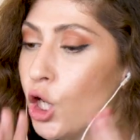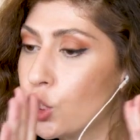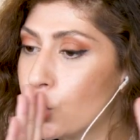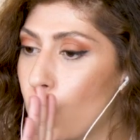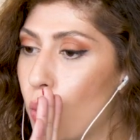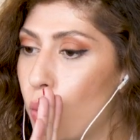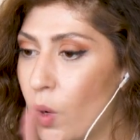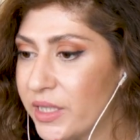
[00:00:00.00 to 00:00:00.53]

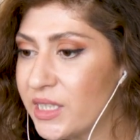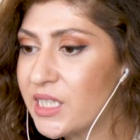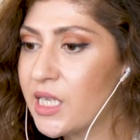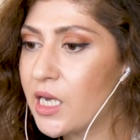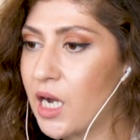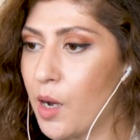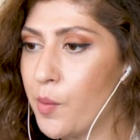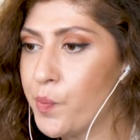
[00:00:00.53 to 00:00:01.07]
So once
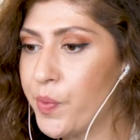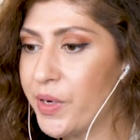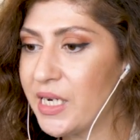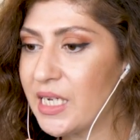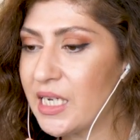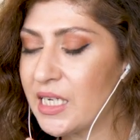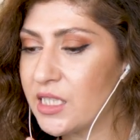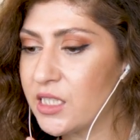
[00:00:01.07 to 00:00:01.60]
the
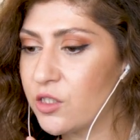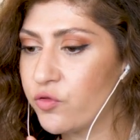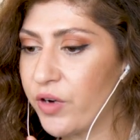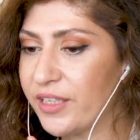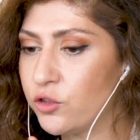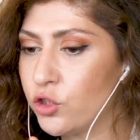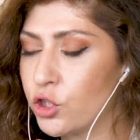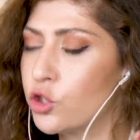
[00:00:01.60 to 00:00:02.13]
company is
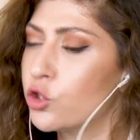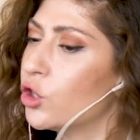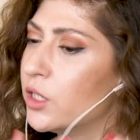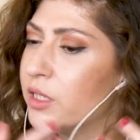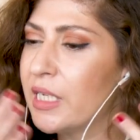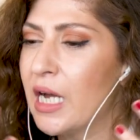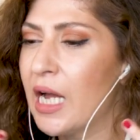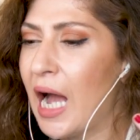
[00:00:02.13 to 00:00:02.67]

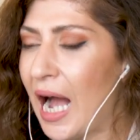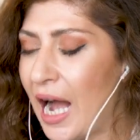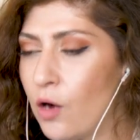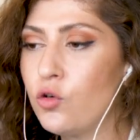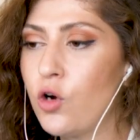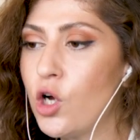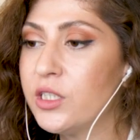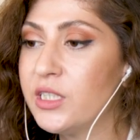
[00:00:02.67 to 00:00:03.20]
registered,
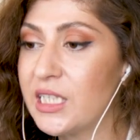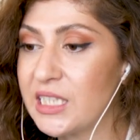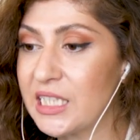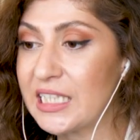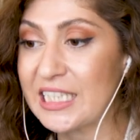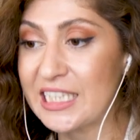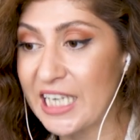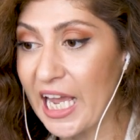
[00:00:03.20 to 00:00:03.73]
how long does
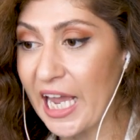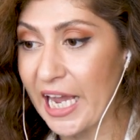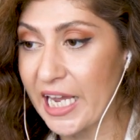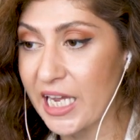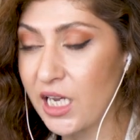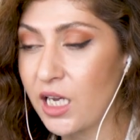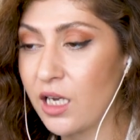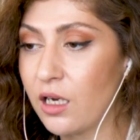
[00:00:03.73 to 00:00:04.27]
it
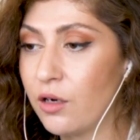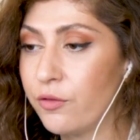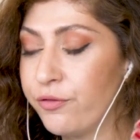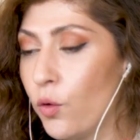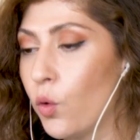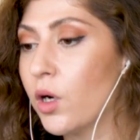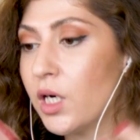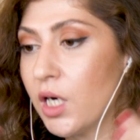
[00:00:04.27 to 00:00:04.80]
take
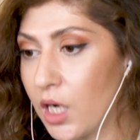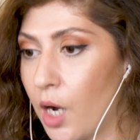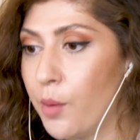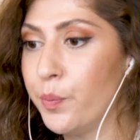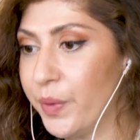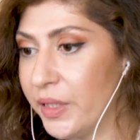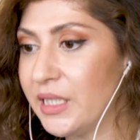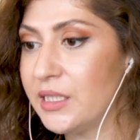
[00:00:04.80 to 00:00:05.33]
for a
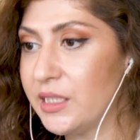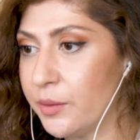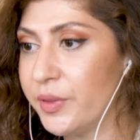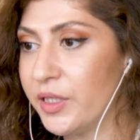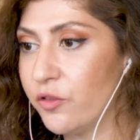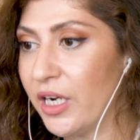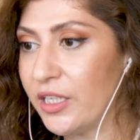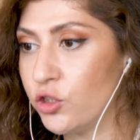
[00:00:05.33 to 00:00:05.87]
company to
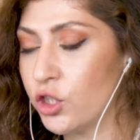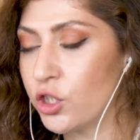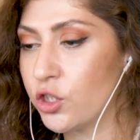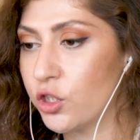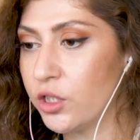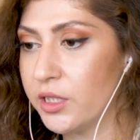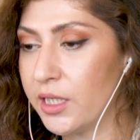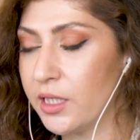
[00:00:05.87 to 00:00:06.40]
be
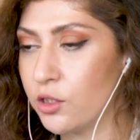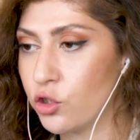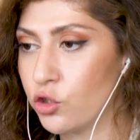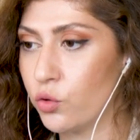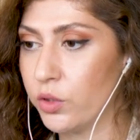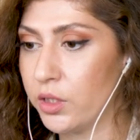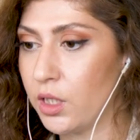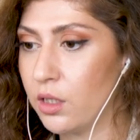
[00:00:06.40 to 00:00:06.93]
registered in
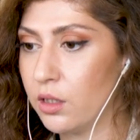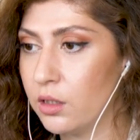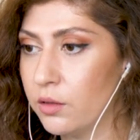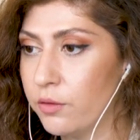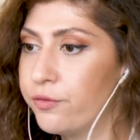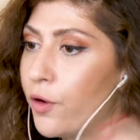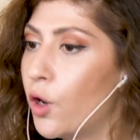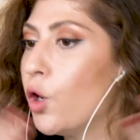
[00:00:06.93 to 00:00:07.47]
Estonia,
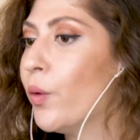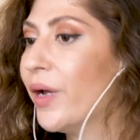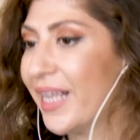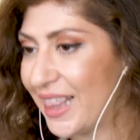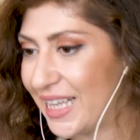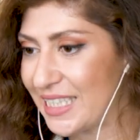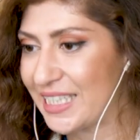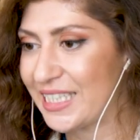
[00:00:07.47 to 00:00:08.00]

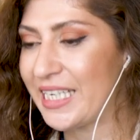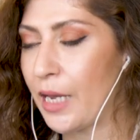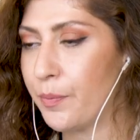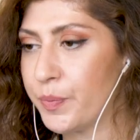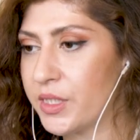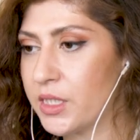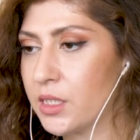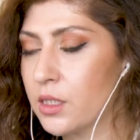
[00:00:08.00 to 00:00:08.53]
following these
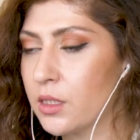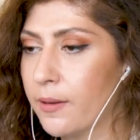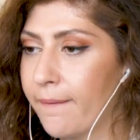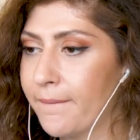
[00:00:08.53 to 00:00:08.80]
steps?